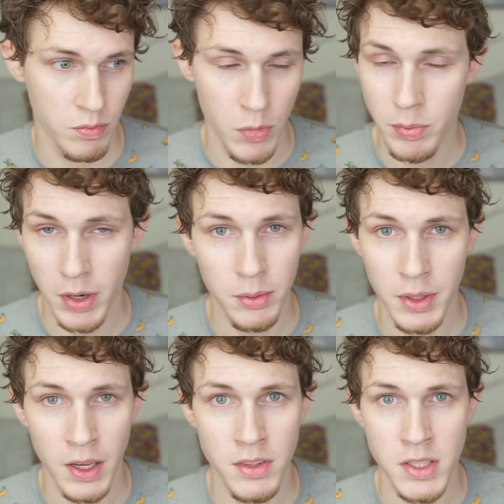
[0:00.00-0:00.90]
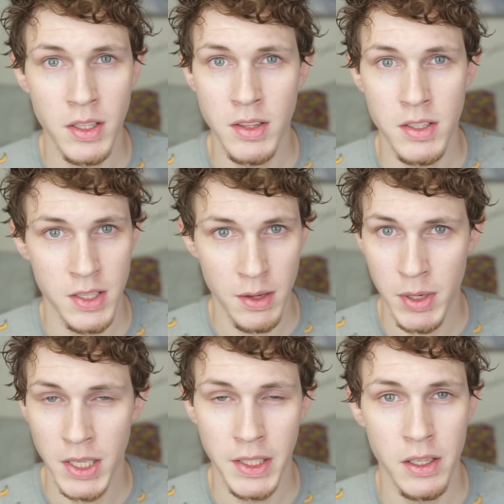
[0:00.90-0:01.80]
will probably have to take the same
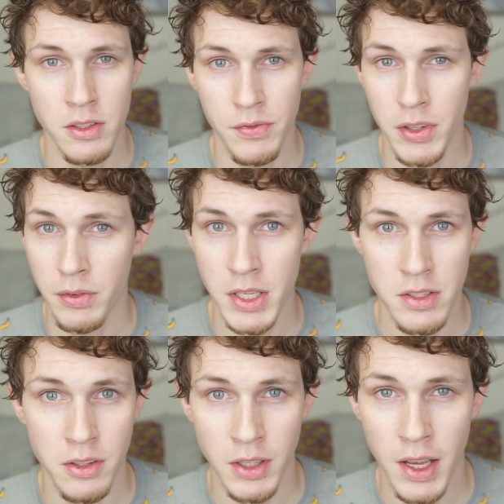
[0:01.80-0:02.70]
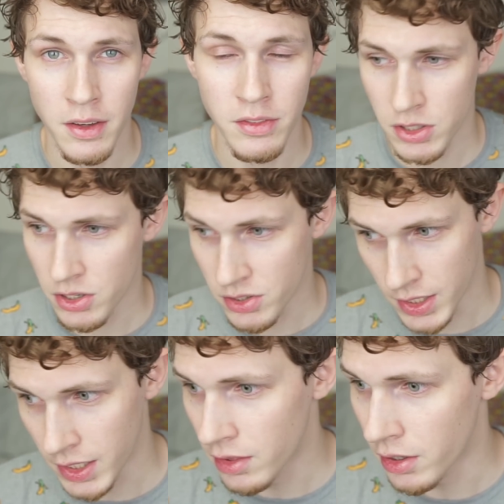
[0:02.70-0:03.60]
medication for the rest of their life. Just
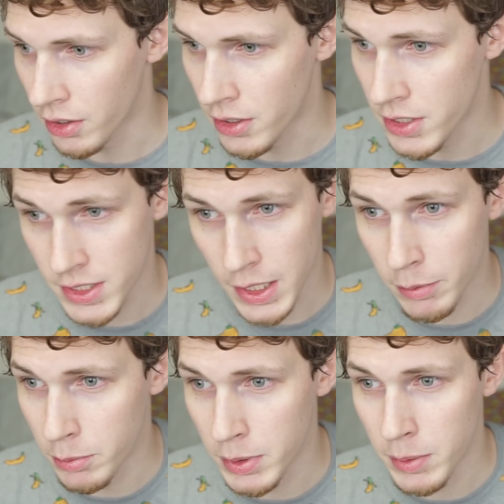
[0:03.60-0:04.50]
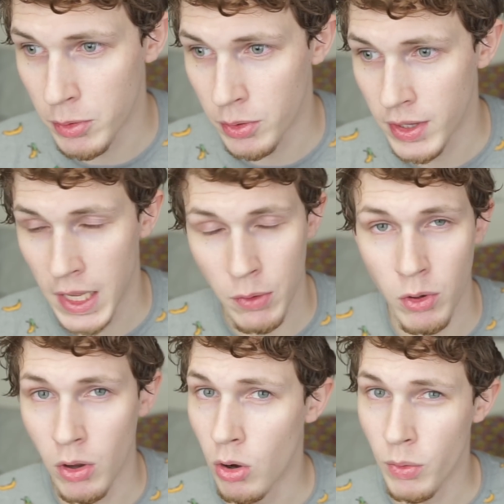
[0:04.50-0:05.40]
like there are disabled people that
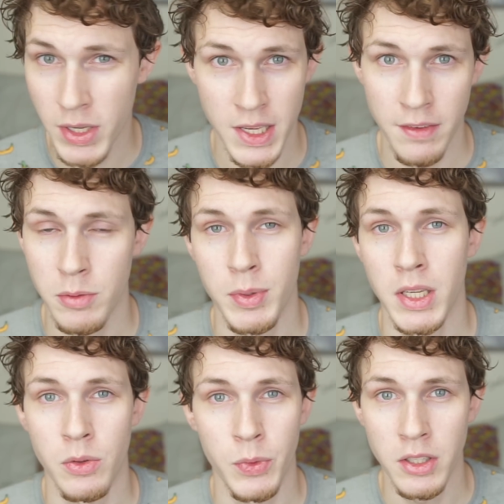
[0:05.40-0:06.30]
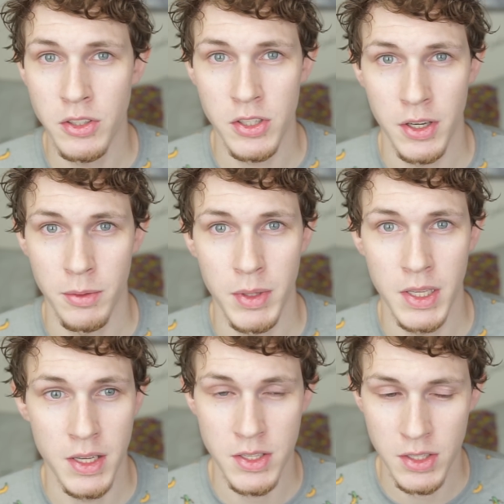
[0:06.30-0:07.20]
will always have to be in a wheelchair
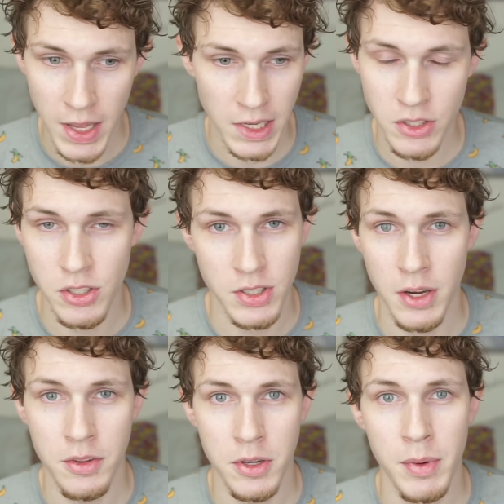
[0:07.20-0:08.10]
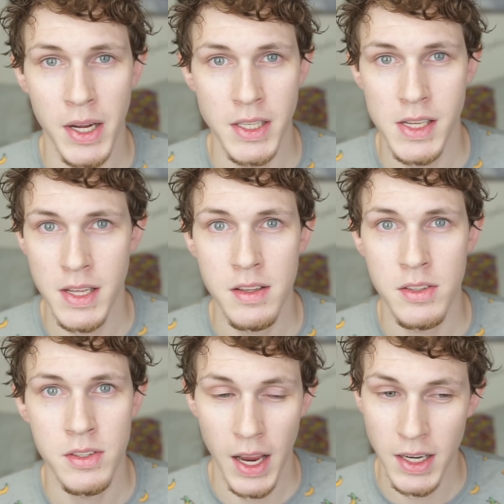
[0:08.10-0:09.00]
because that's just how their body
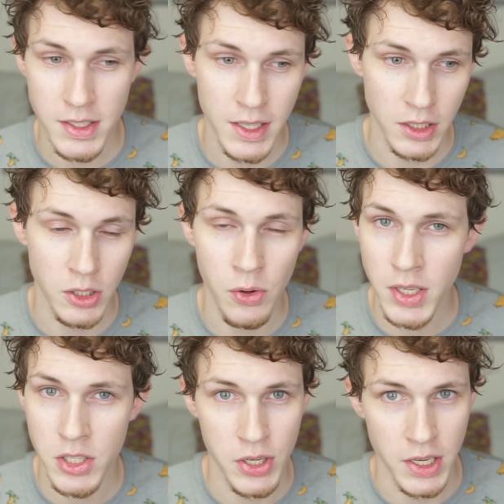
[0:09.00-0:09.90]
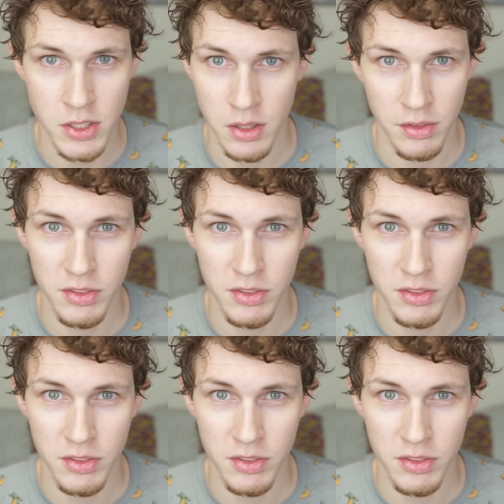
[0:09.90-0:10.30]
is. And it's not going to change in the